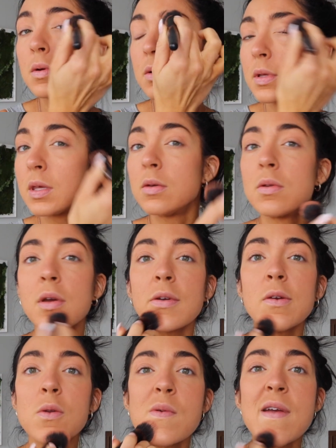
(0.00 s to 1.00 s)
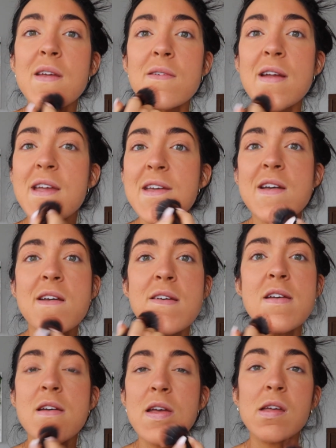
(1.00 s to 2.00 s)
cute in our own way, right?
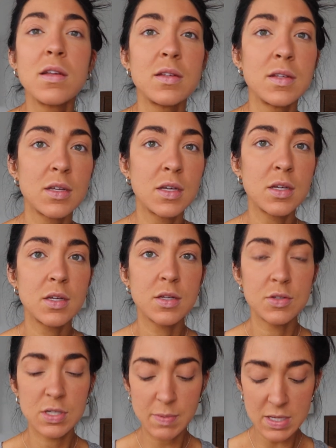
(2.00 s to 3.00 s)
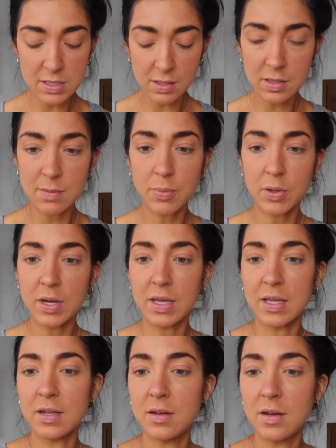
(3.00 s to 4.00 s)
Just basically putting it